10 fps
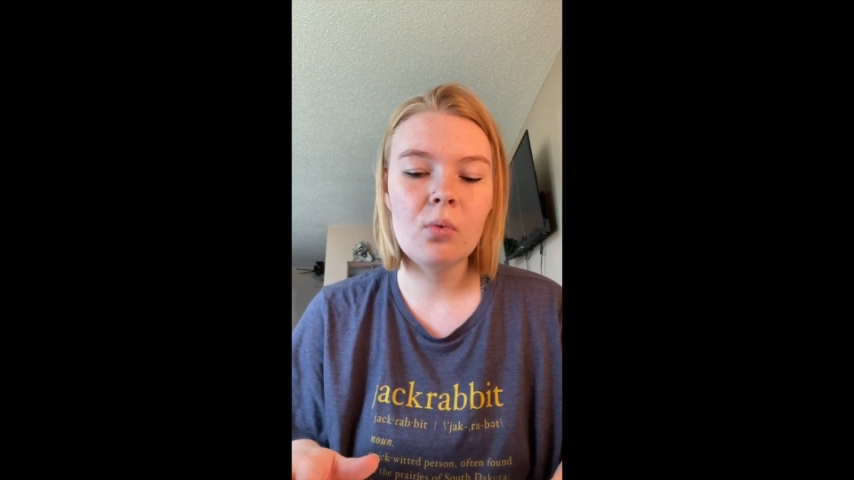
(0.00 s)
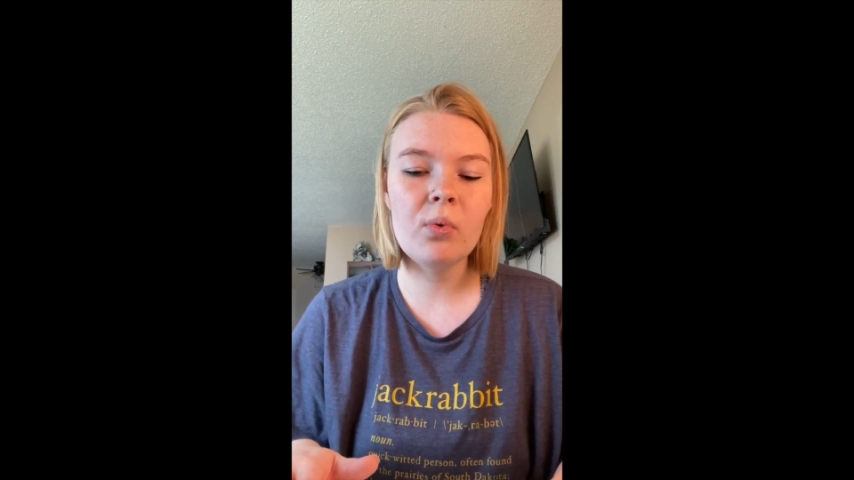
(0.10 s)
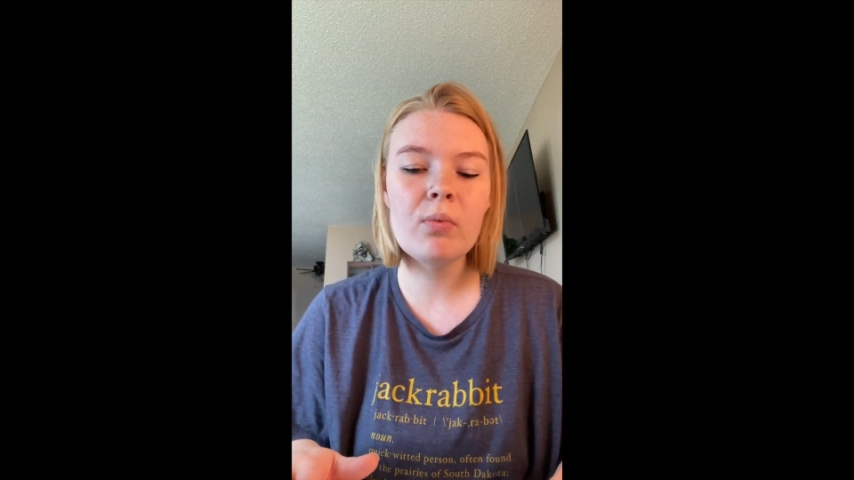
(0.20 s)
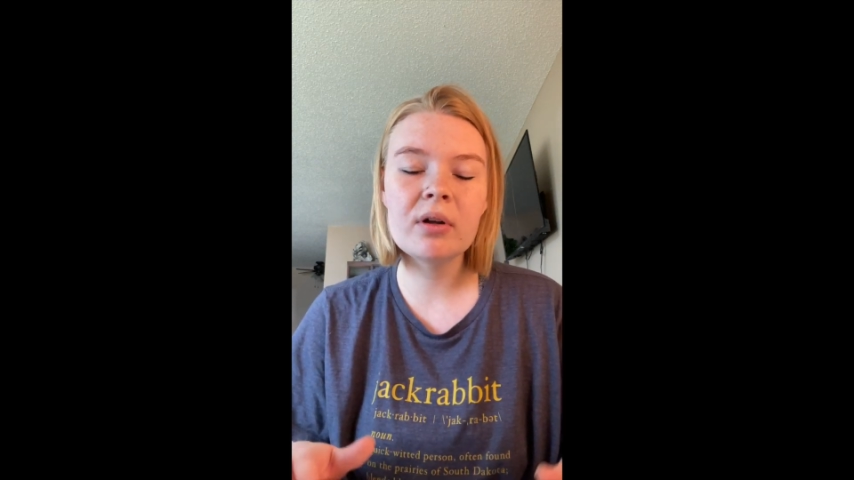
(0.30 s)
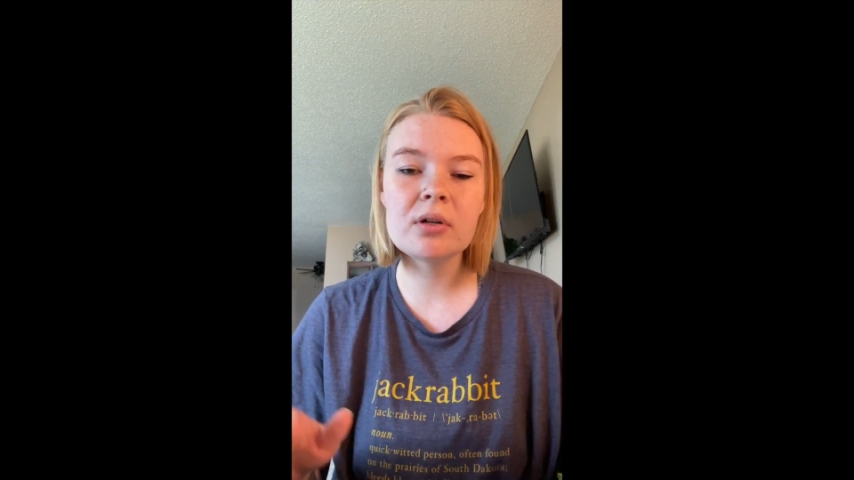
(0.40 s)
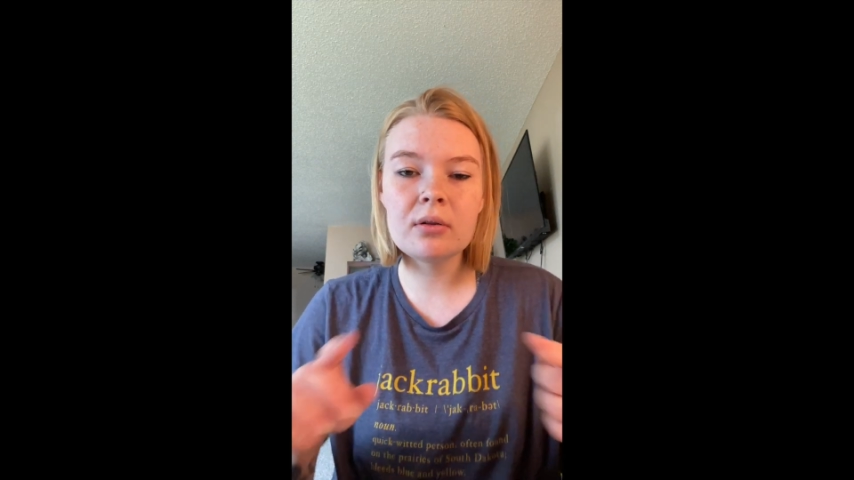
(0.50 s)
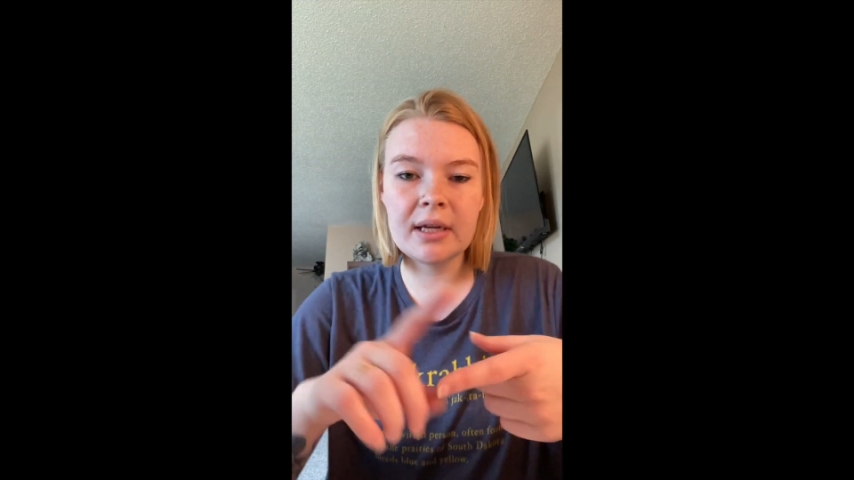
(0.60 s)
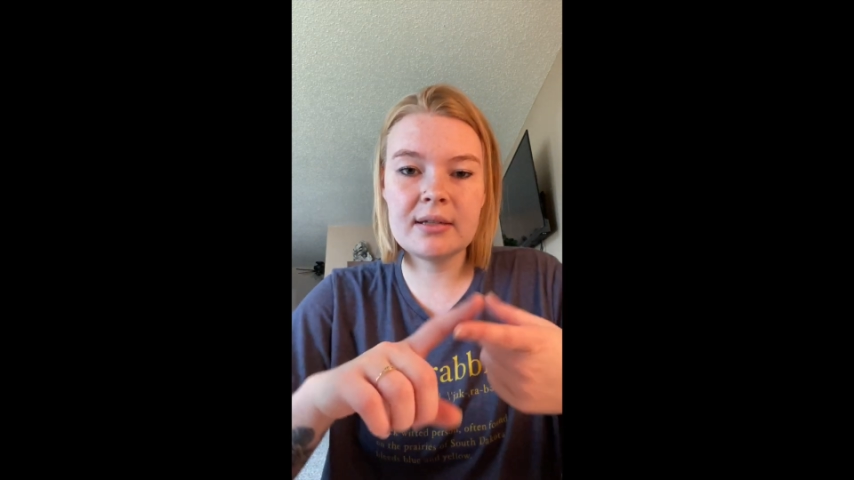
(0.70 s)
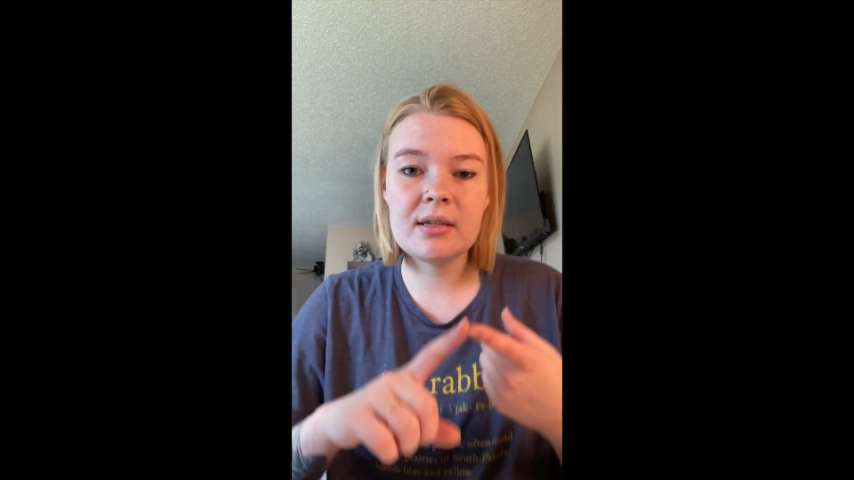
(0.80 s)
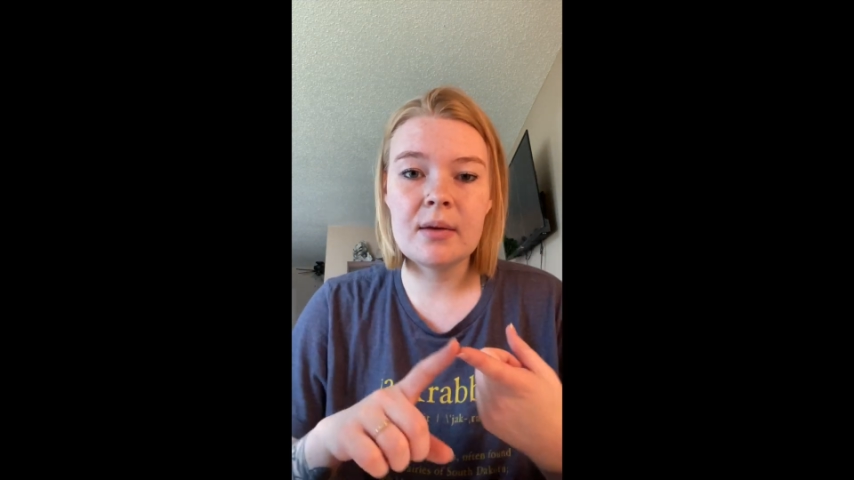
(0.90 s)
we want our
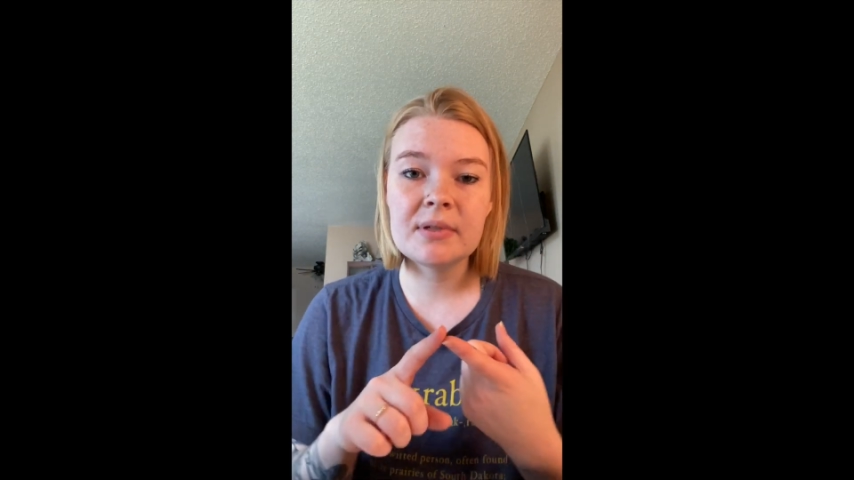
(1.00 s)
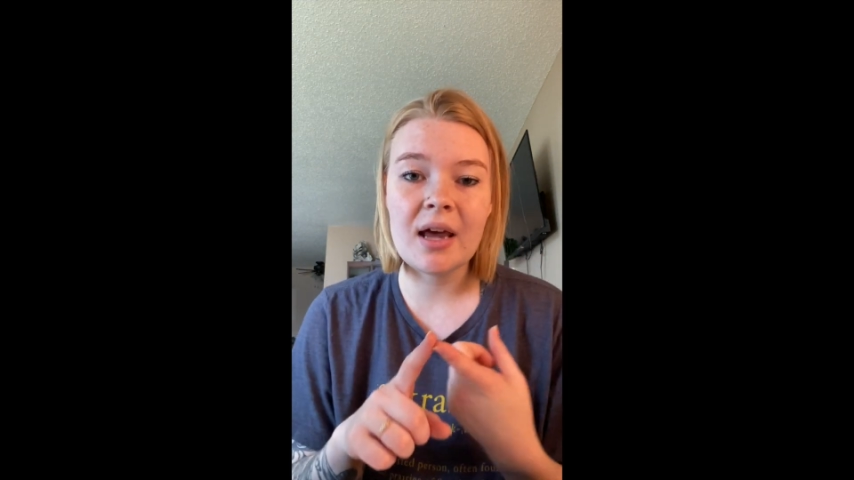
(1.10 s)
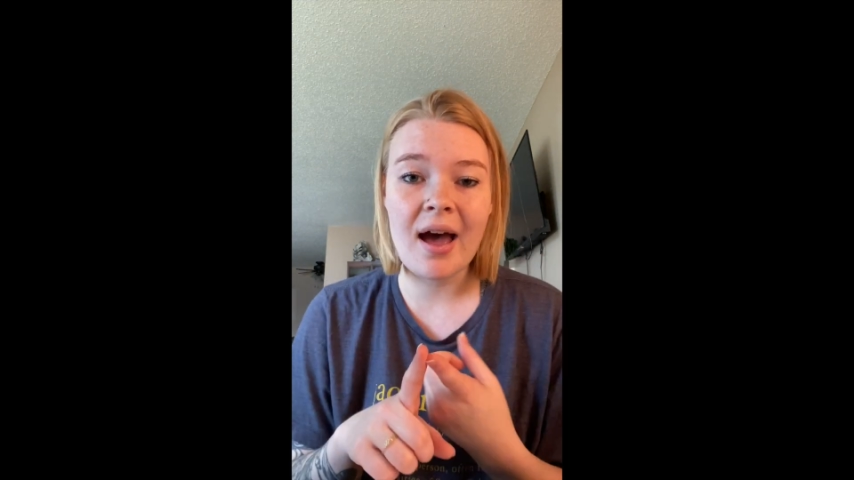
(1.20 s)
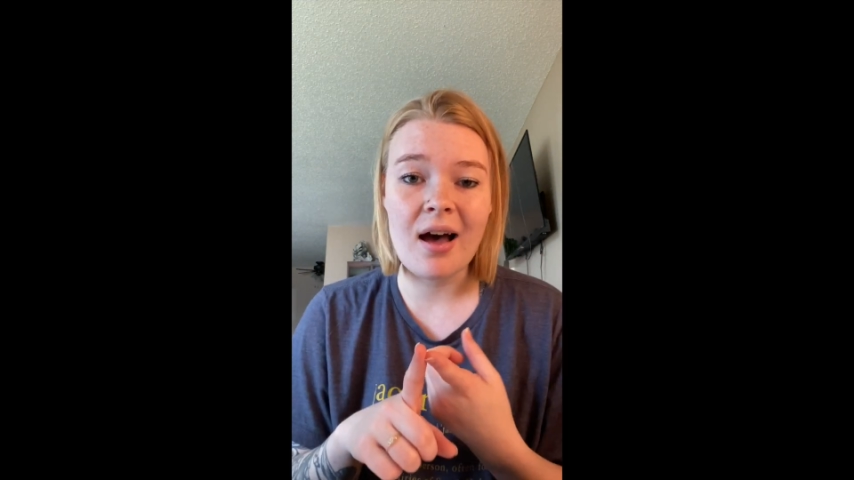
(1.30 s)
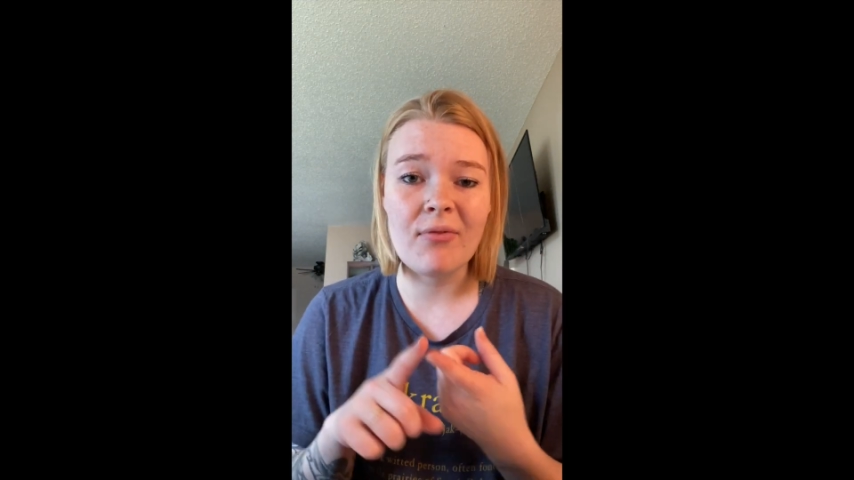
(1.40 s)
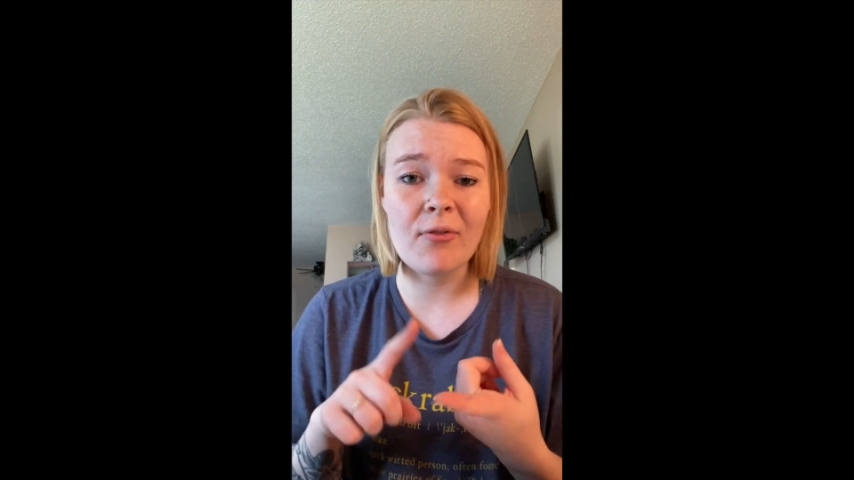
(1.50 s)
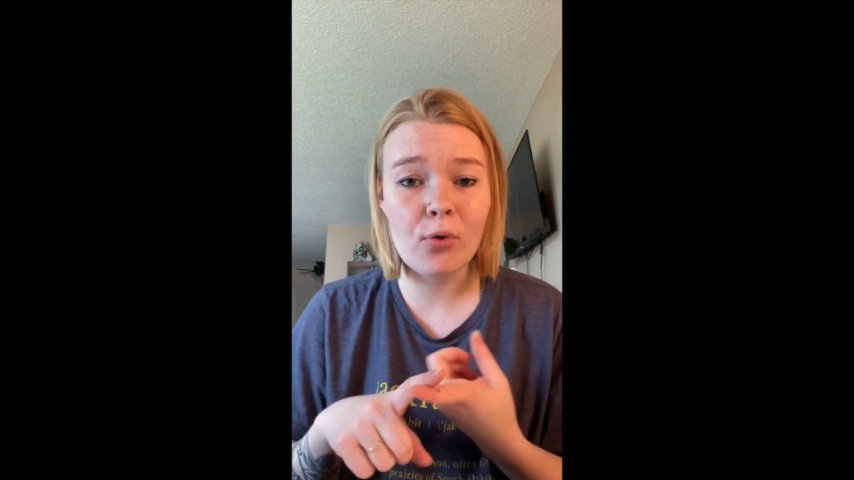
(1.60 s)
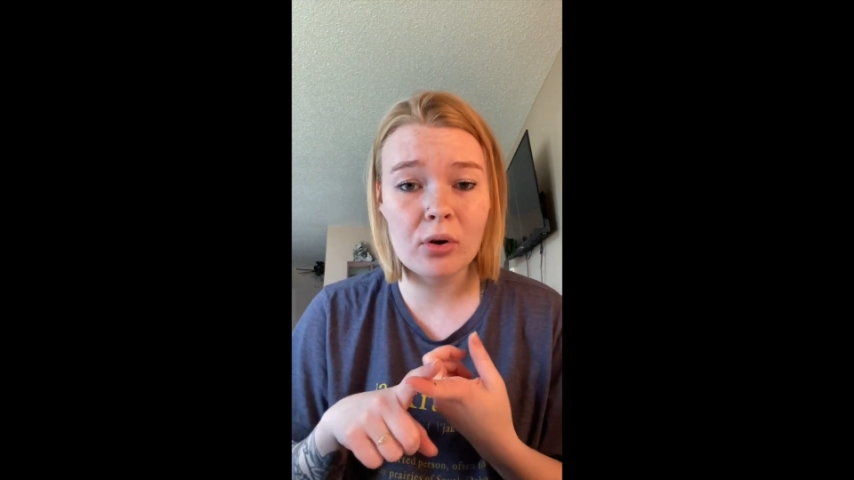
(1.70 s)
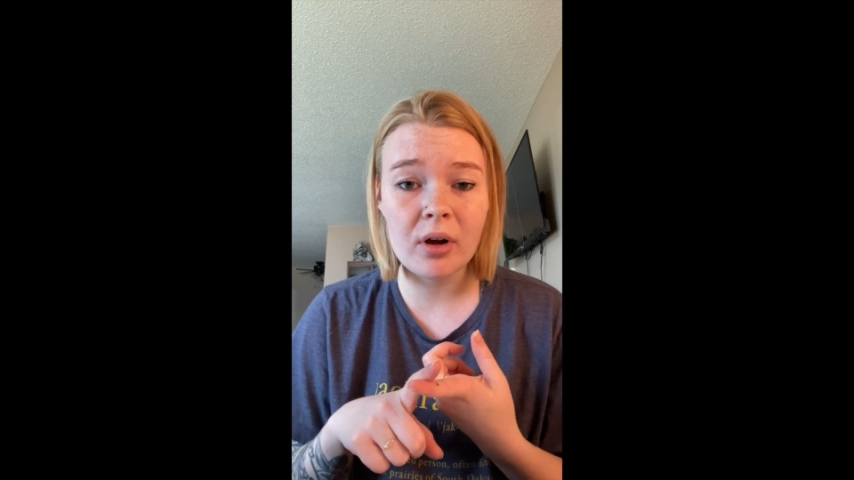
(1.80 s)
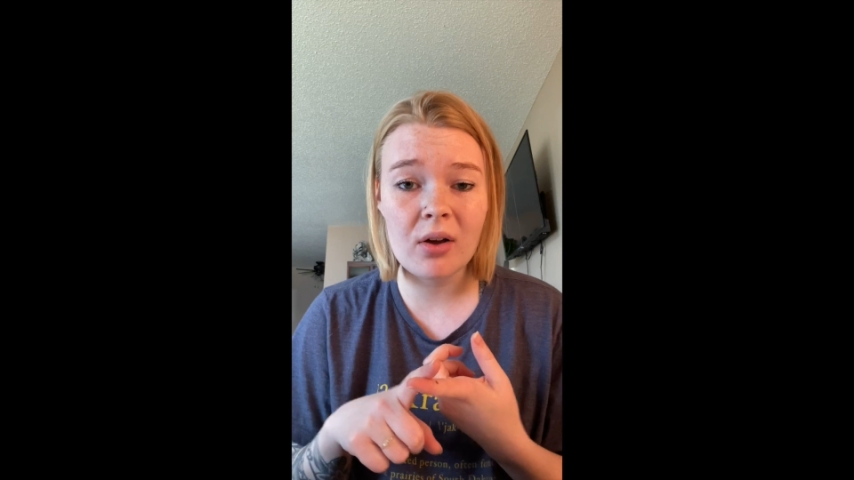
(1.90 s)
landscapes to have a
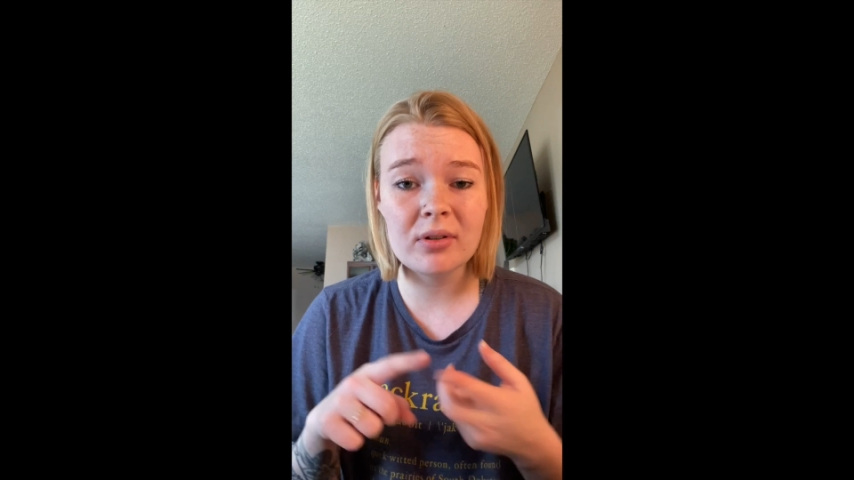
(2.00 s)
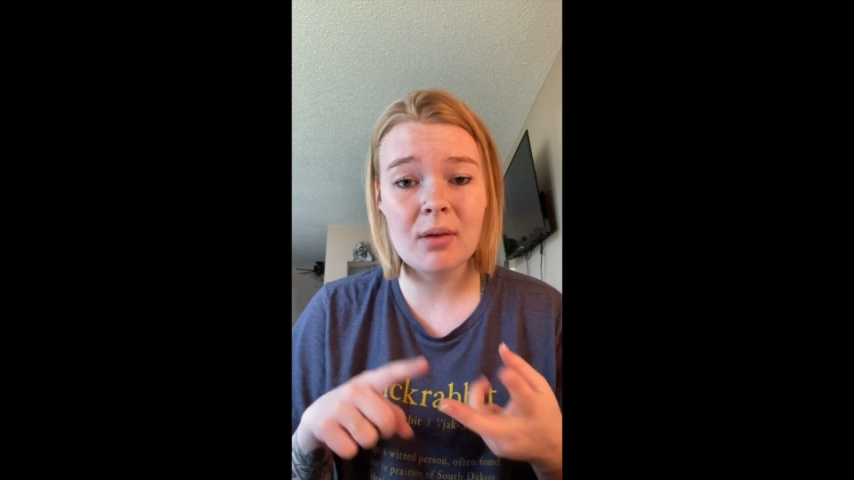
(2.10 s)
foreground,